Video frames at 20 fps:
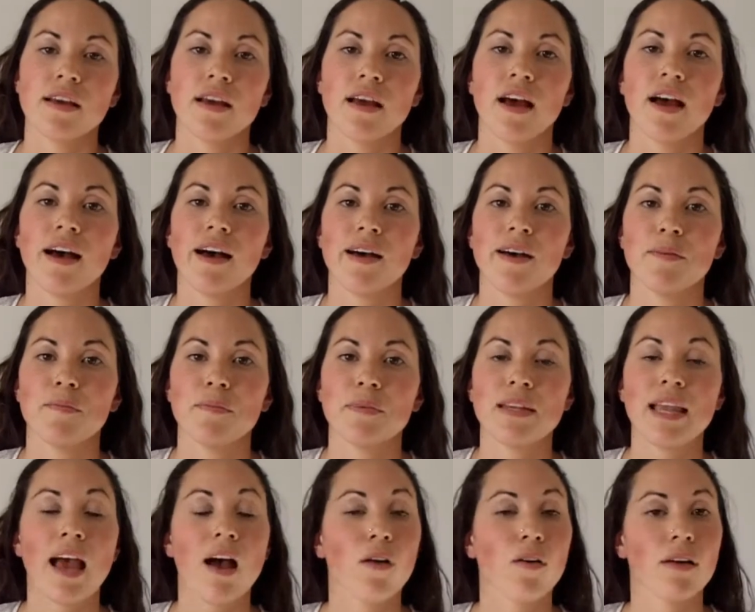
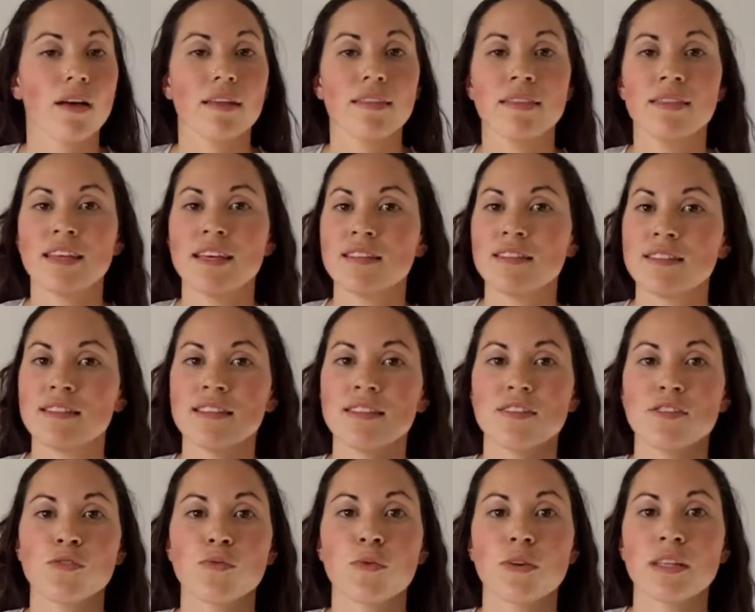Now, this
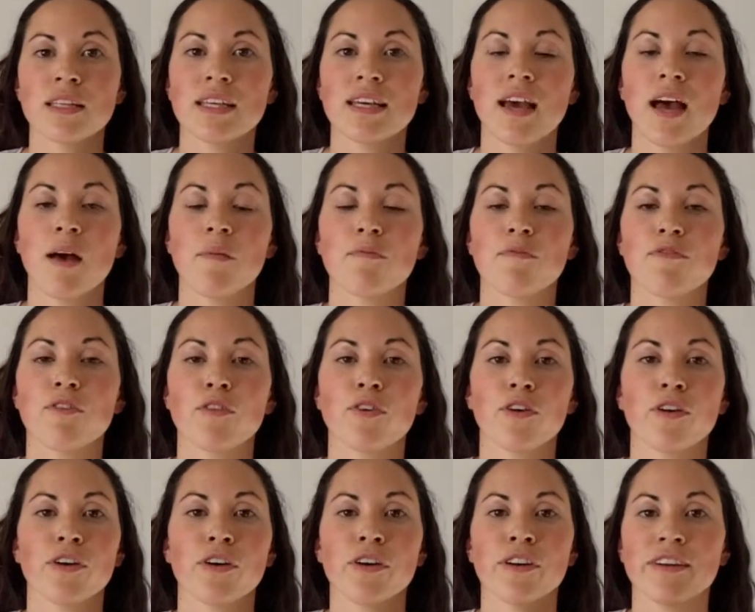is really up
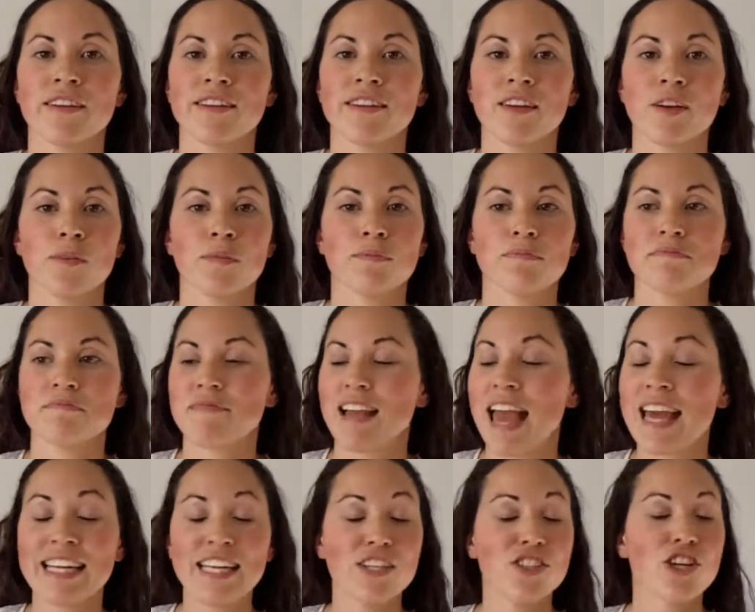for,
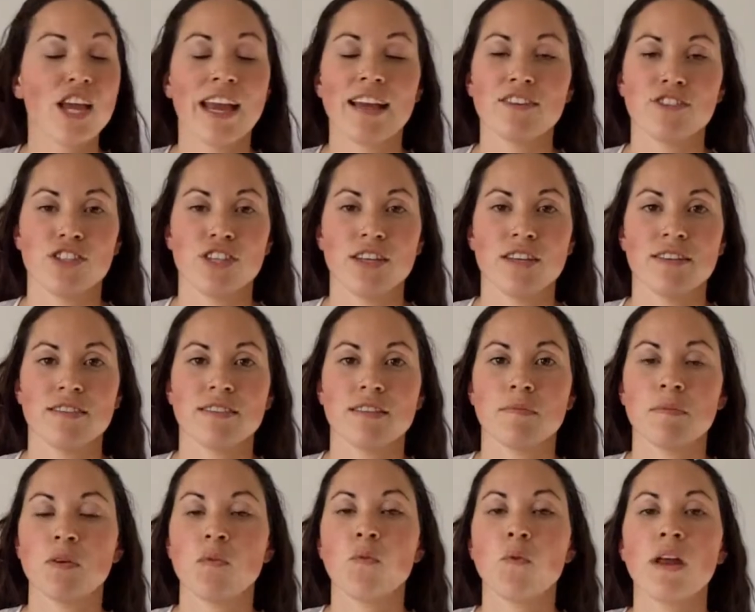any changes. I
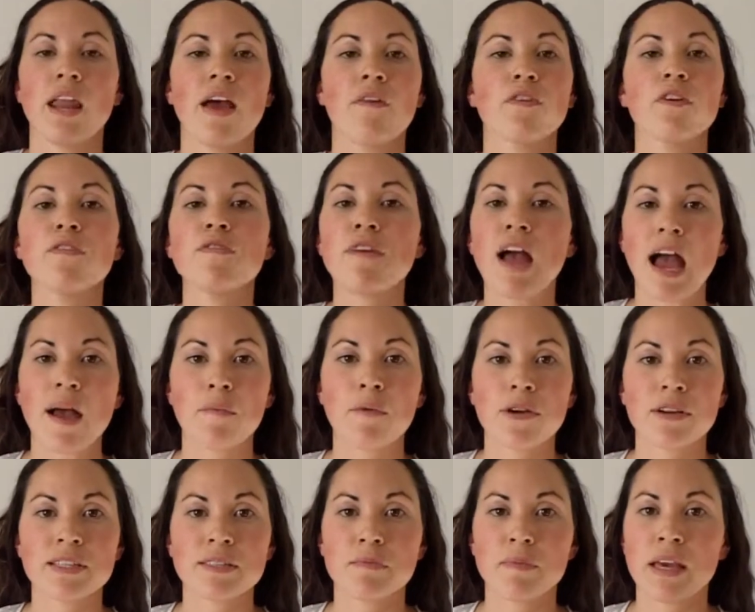mean, whatever
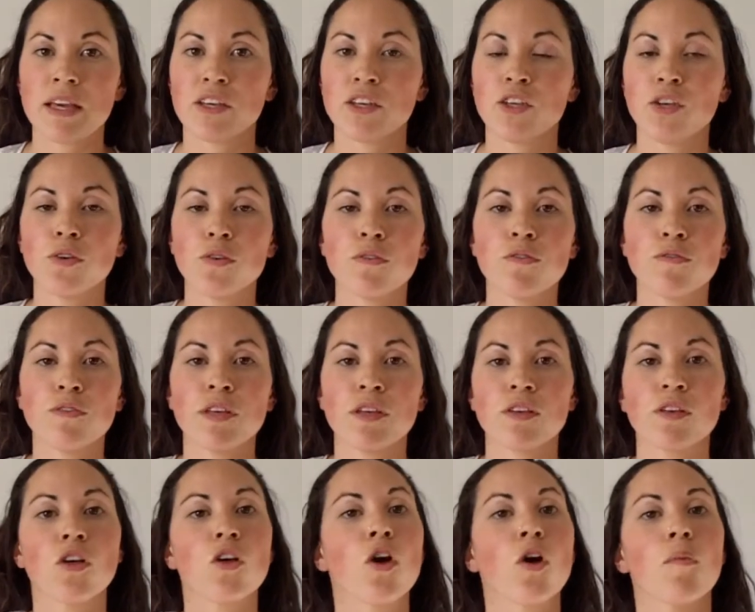fabrics make you
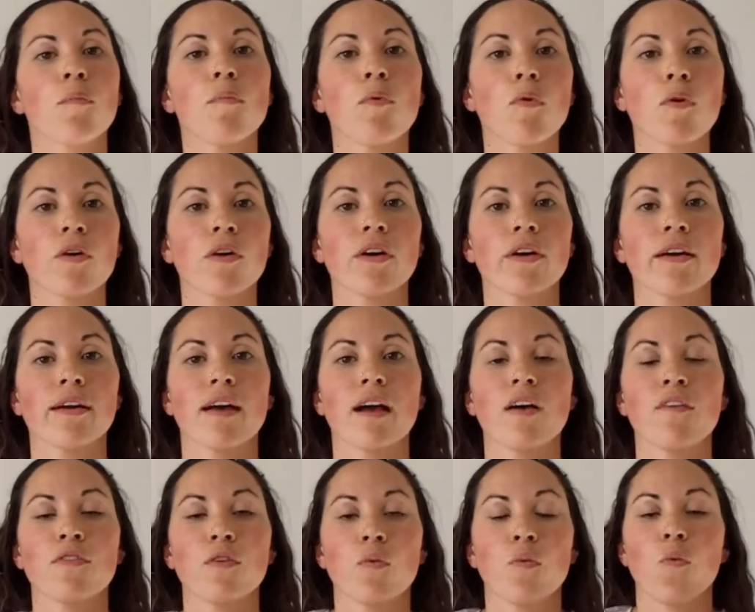feel more
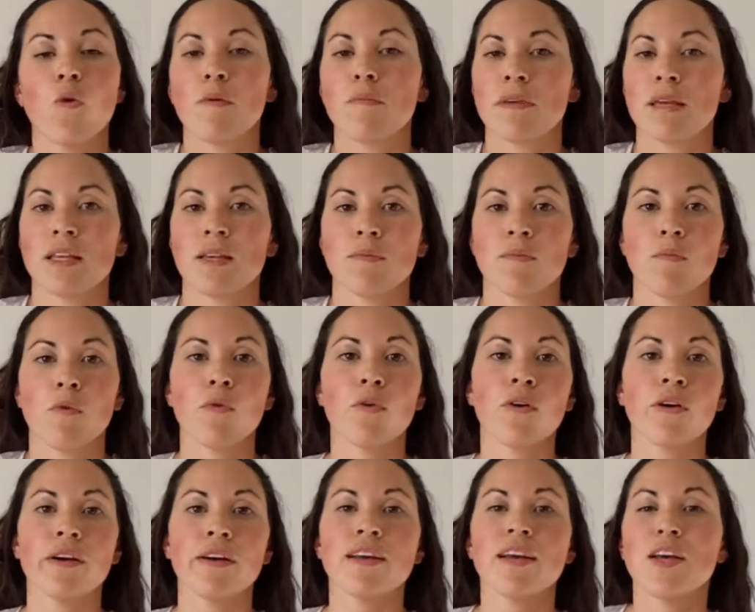of a woman,
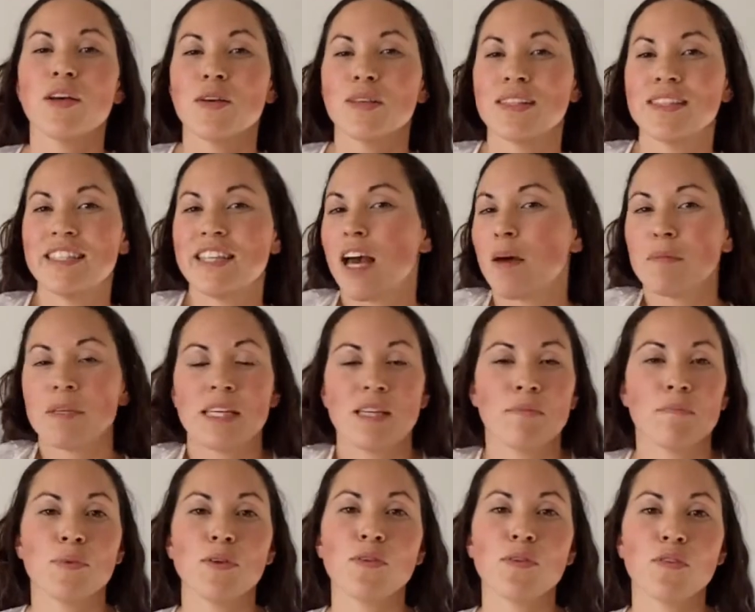more yummy
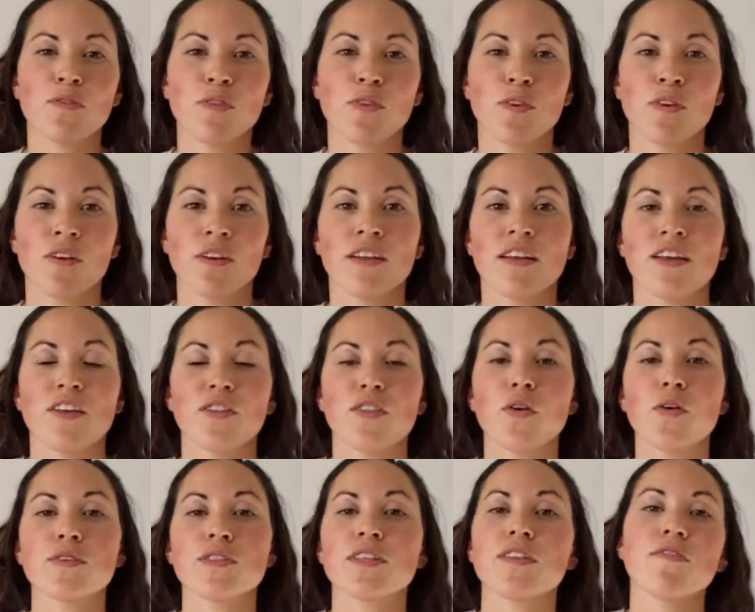and beautiful,
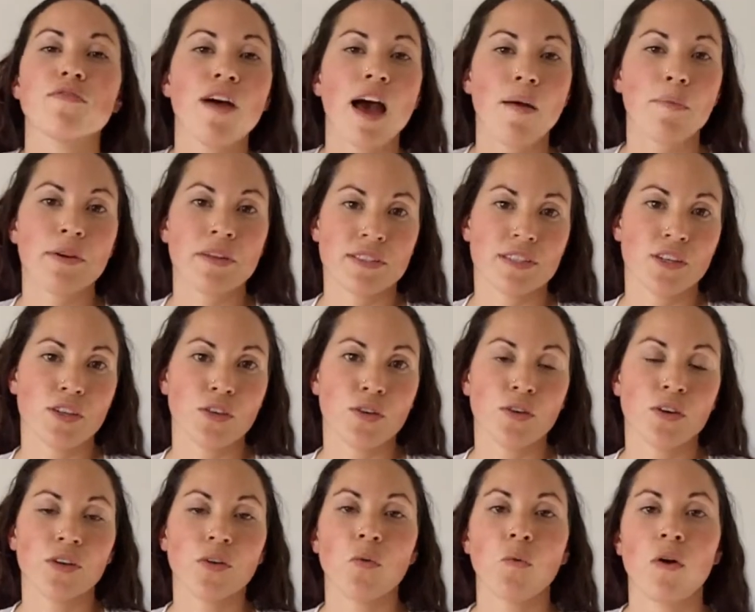those are the fabrics that
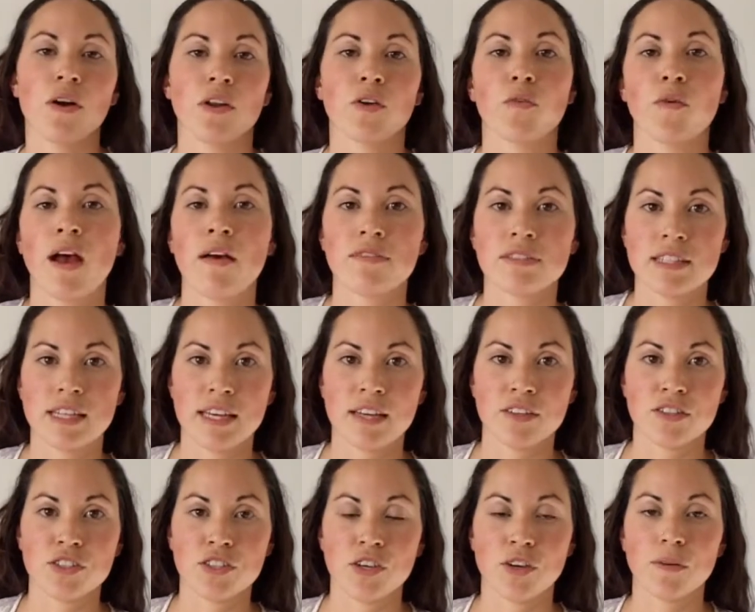you're going to want to
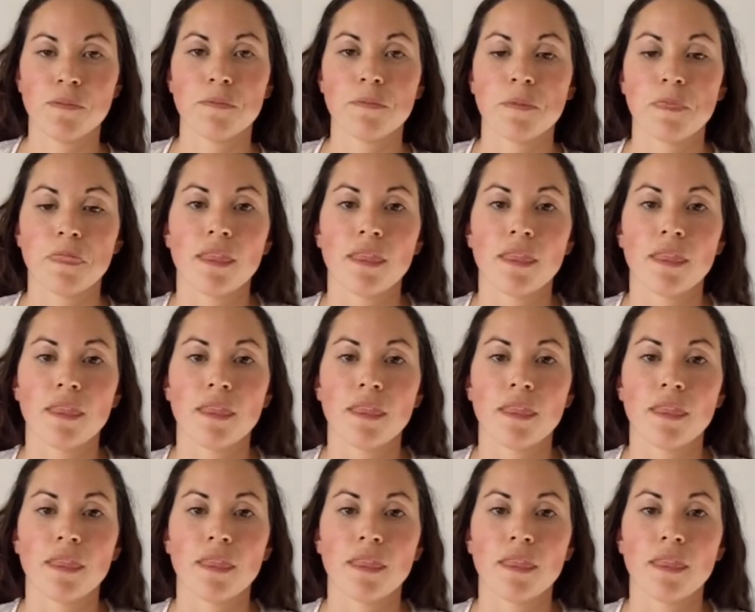gravitate to.